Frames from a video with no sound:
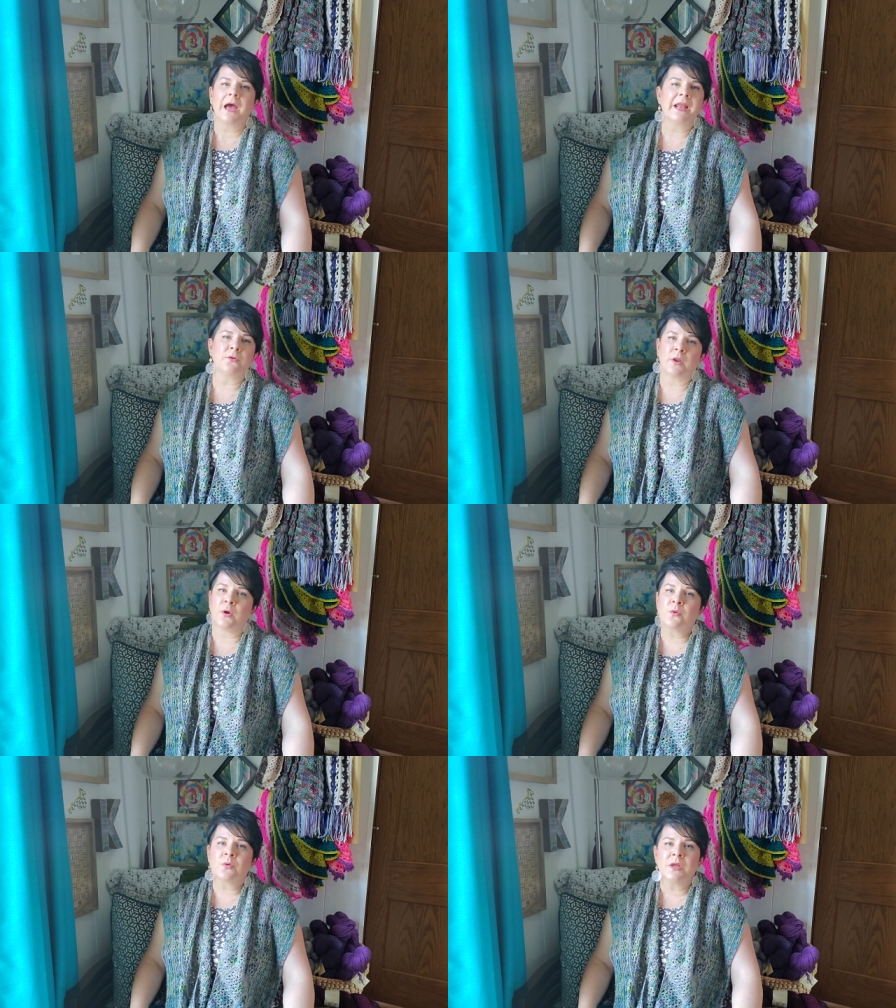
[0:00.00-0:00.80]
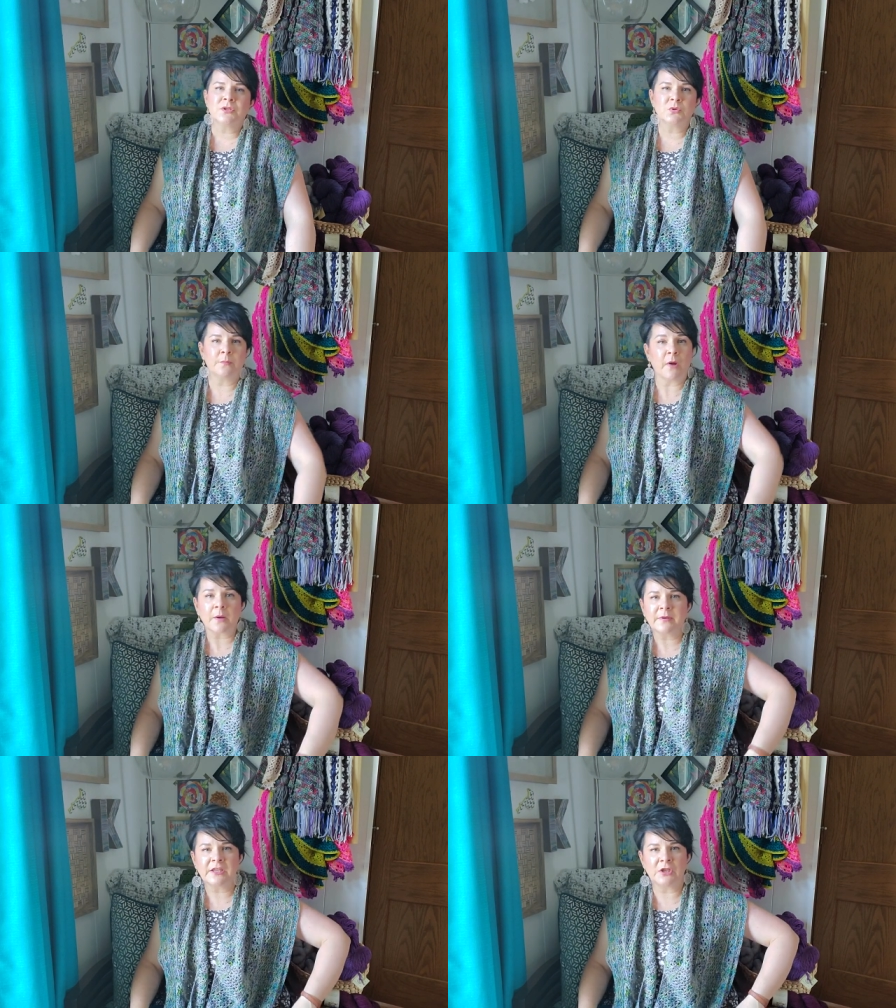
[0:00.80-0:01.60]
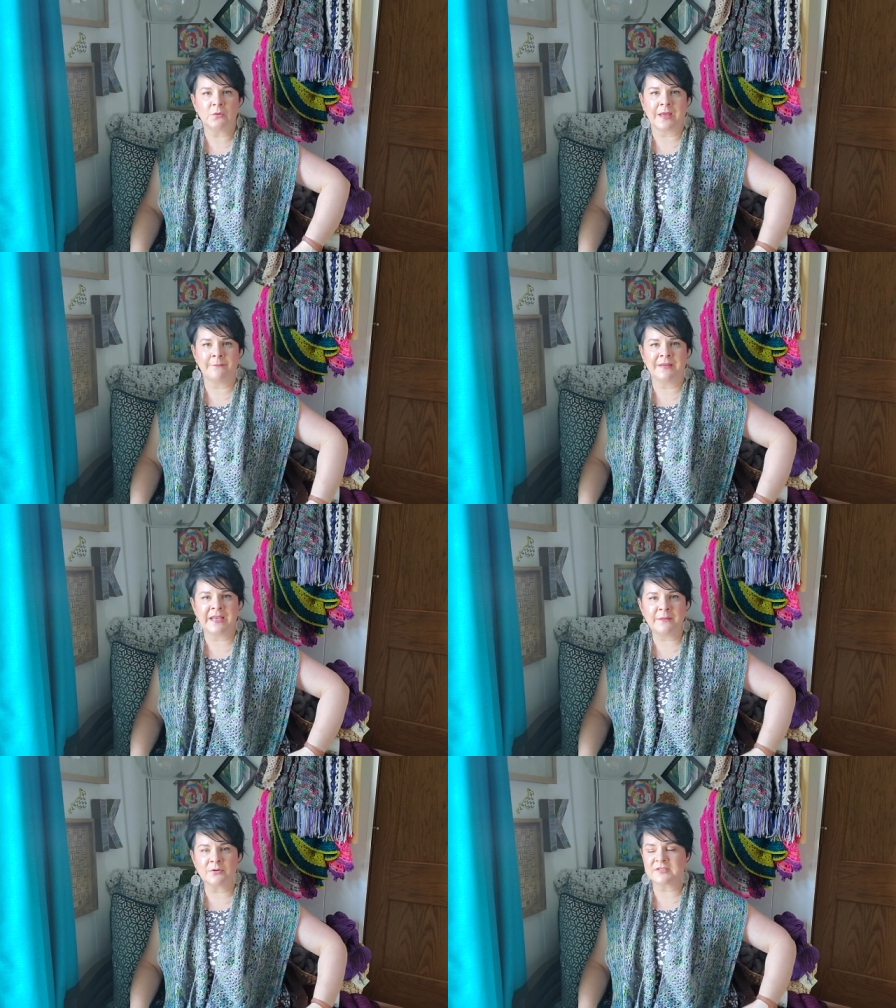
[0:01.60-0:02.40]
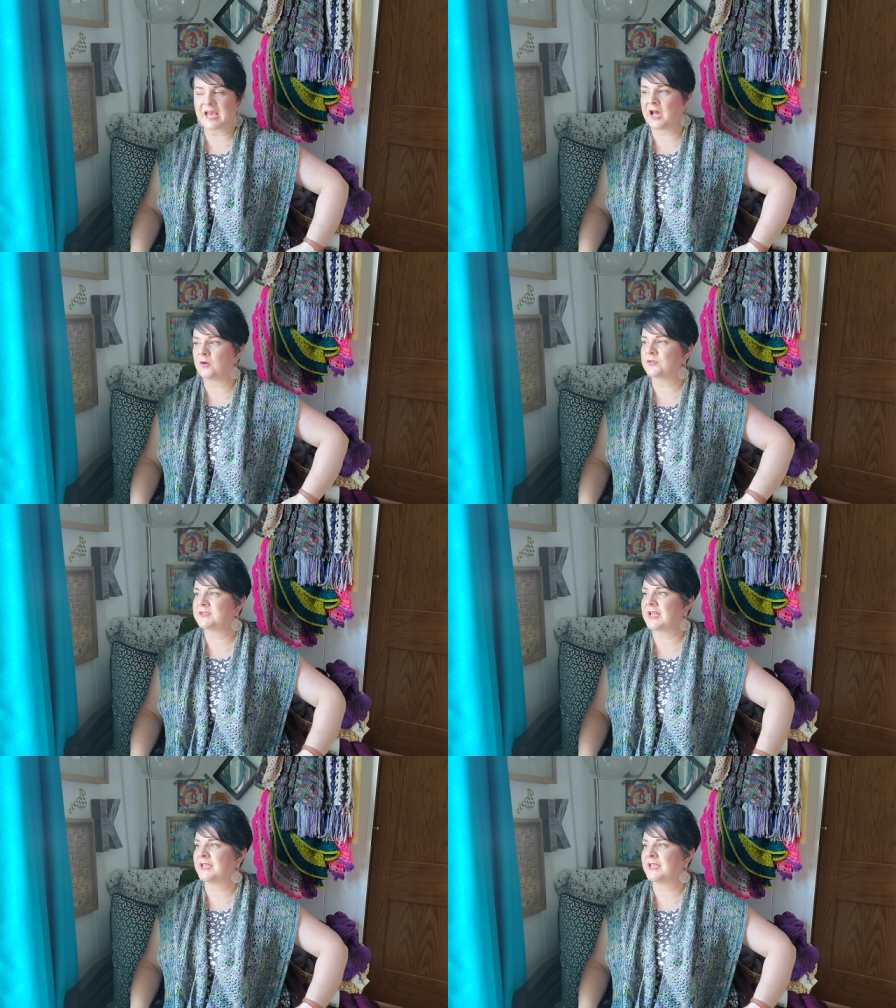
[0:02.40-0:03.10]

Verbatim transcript: I don't know, to a barbecue at my neighbor's house.